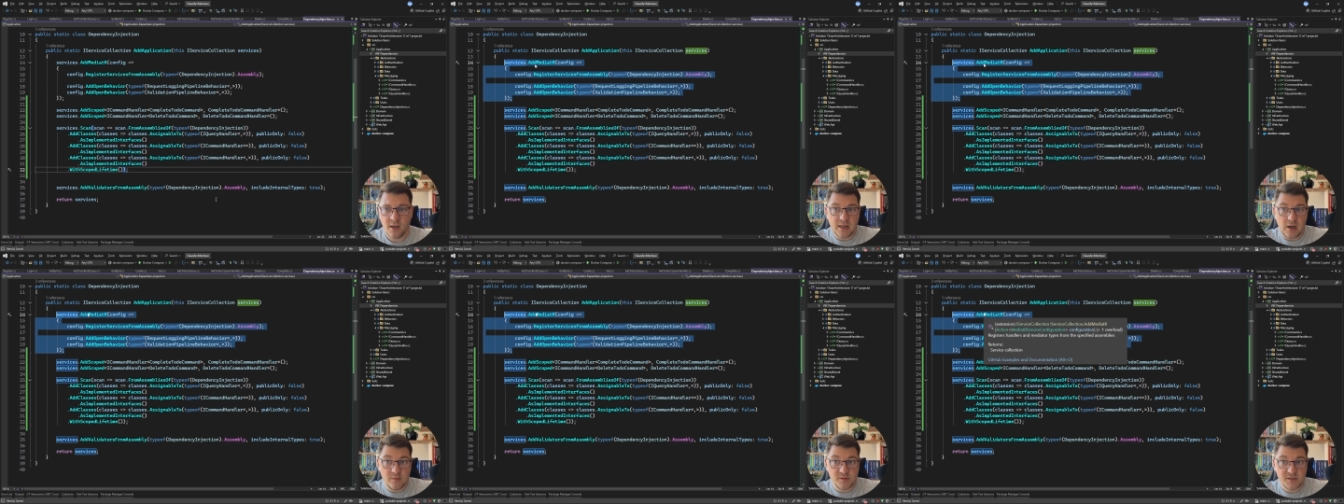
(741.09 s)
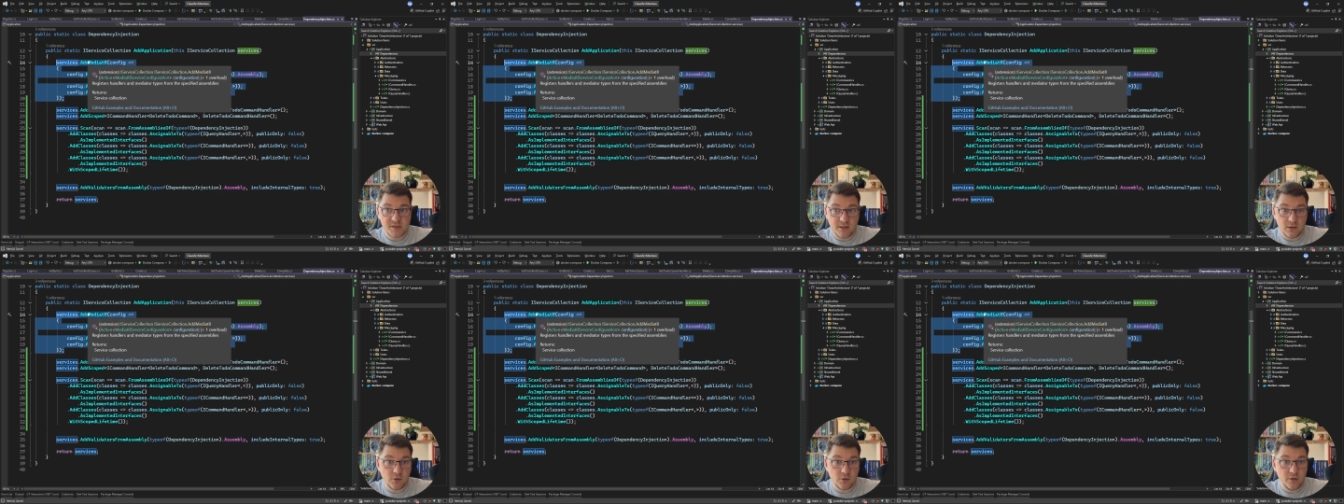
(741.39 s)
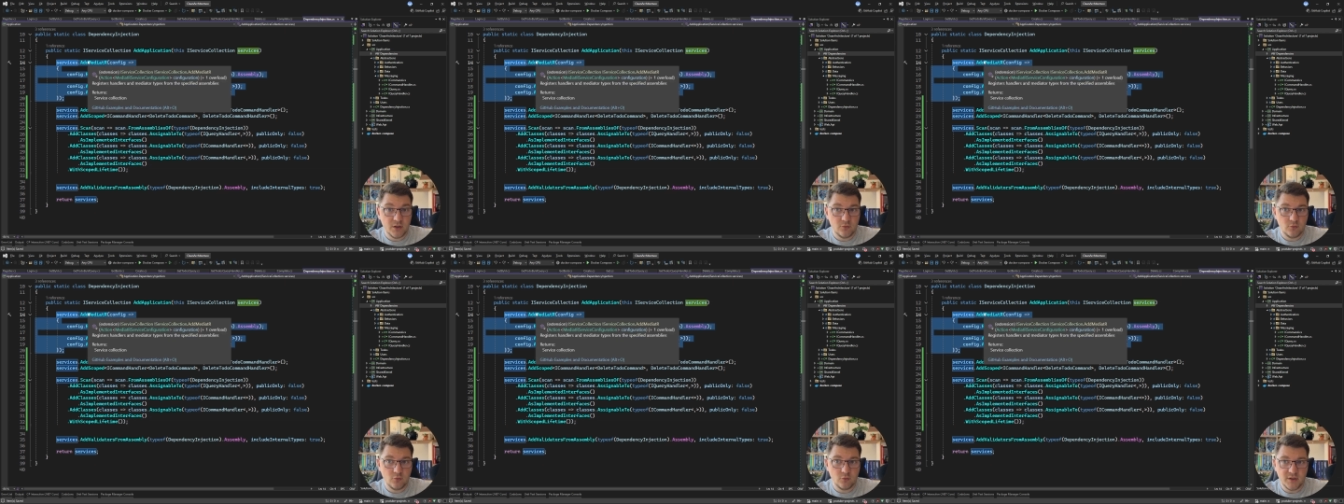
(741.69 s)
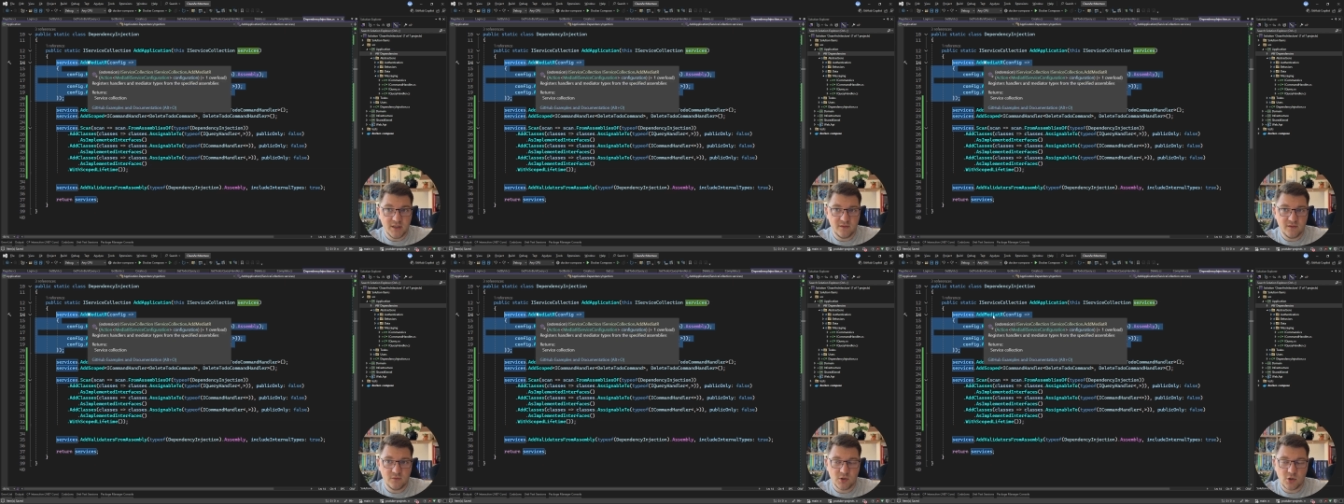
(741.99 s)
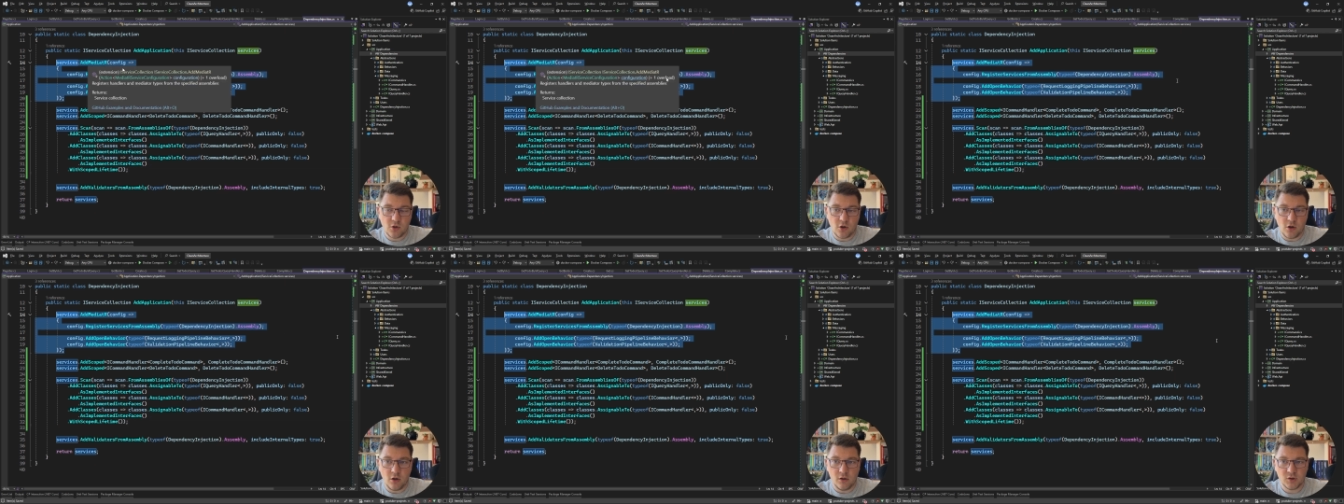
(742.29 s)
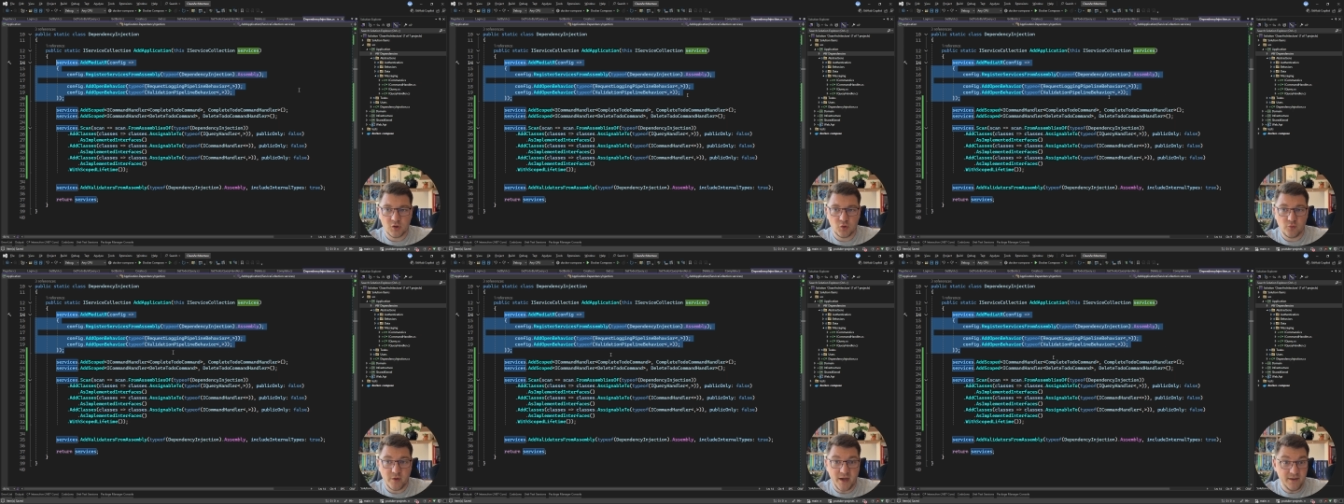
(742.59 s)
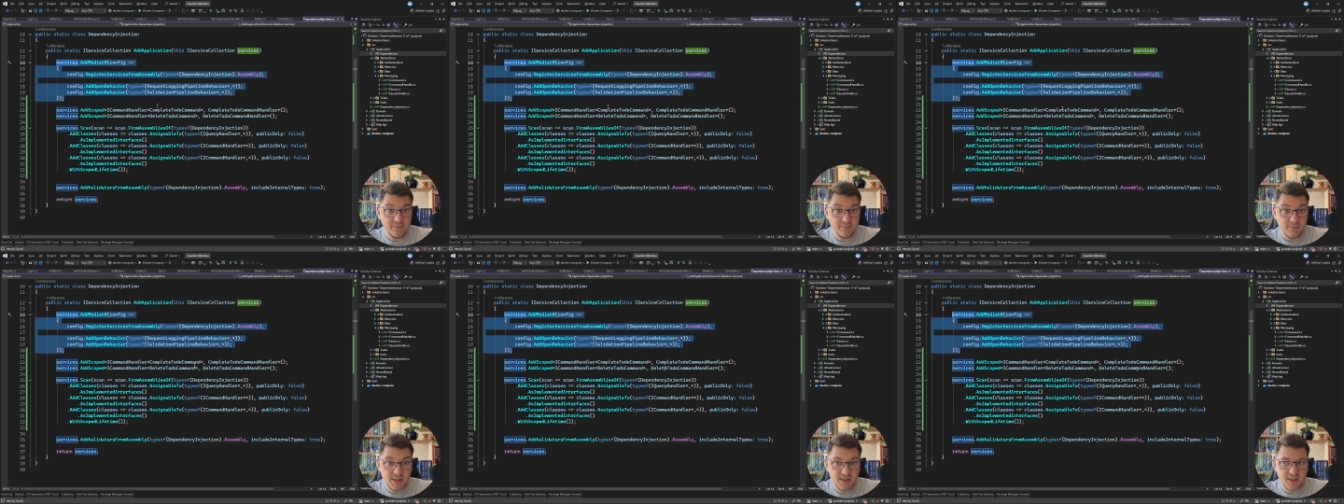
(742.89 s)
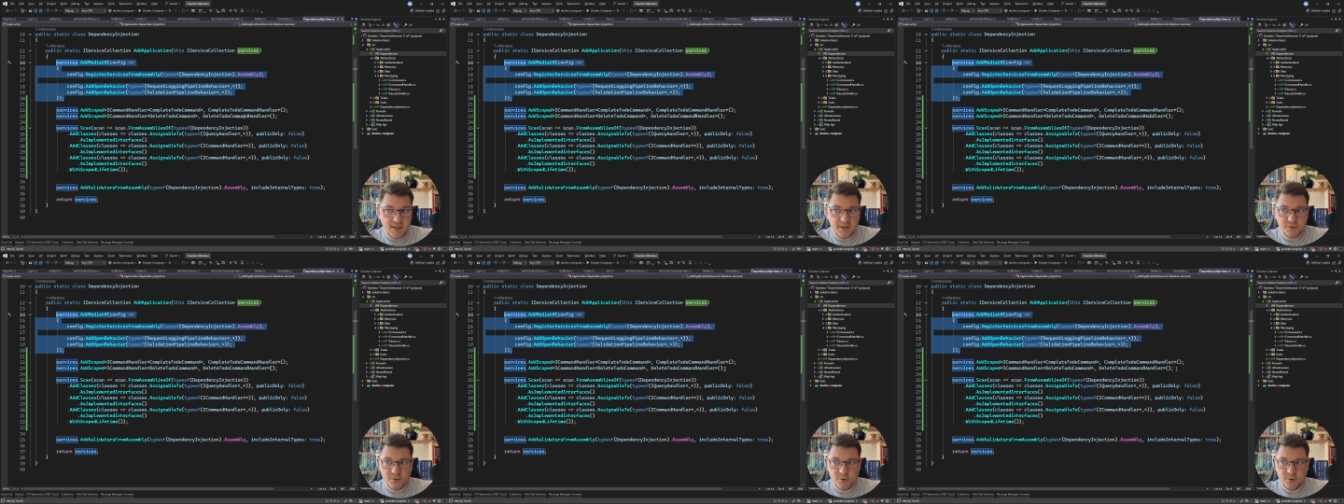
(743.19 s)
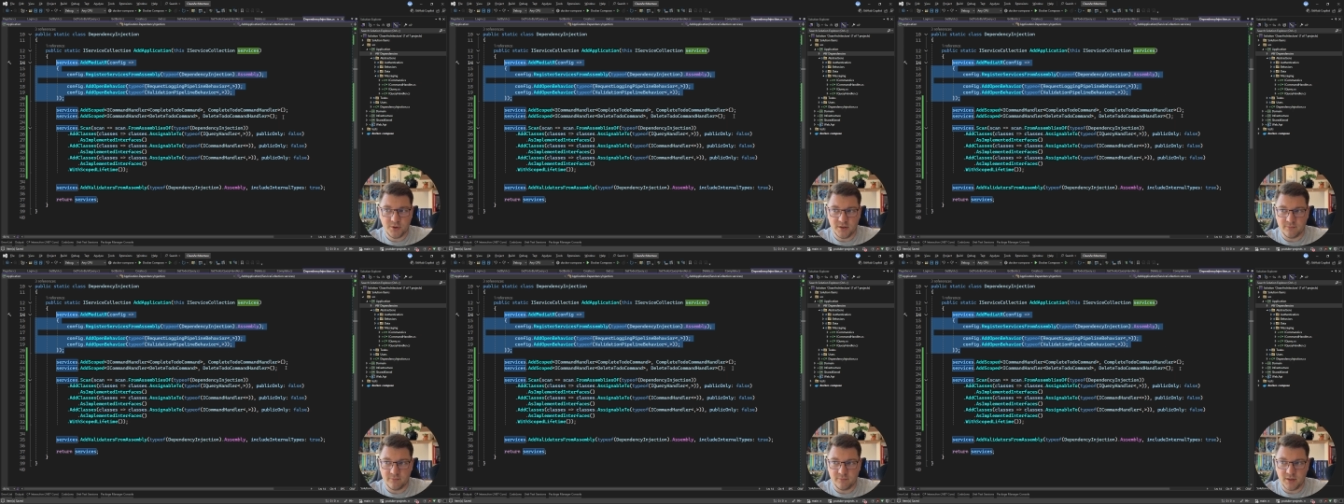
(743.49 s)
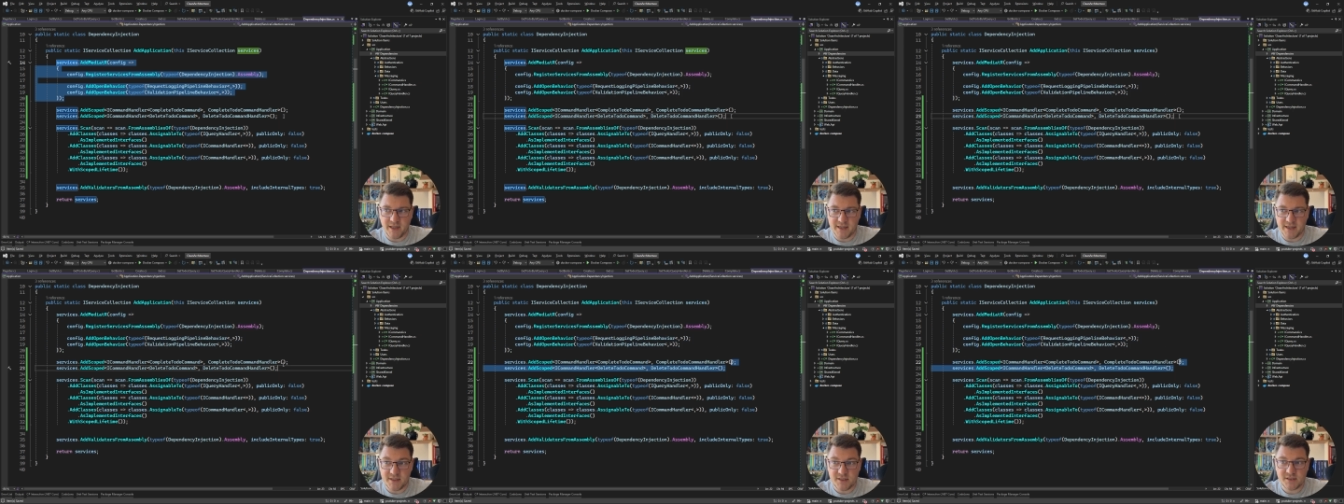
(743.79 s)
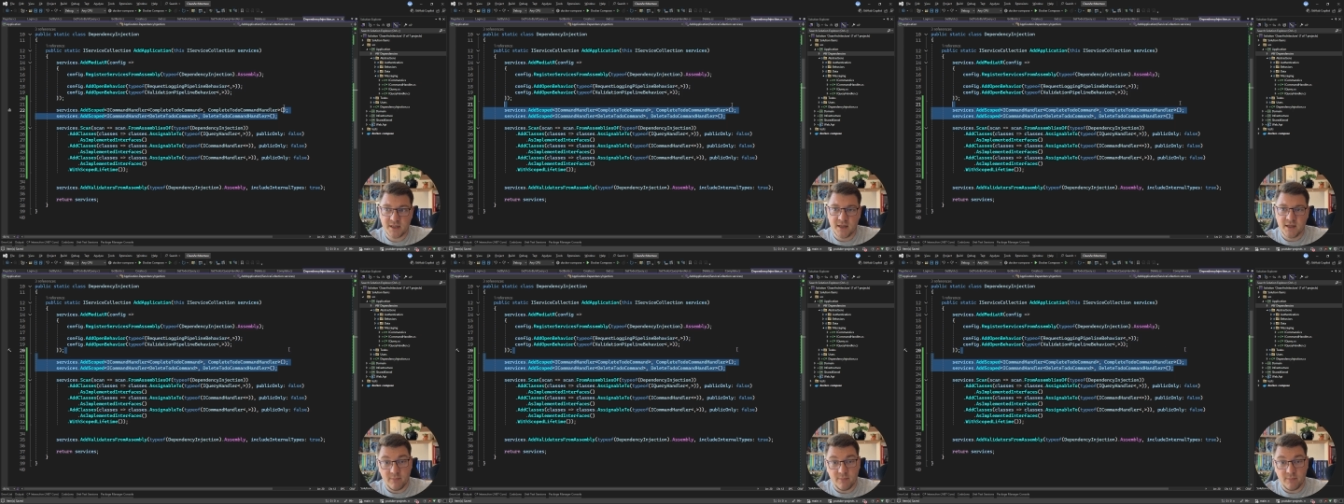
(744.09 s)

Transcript: Now I'm still going to leave the call to add MediatR in place,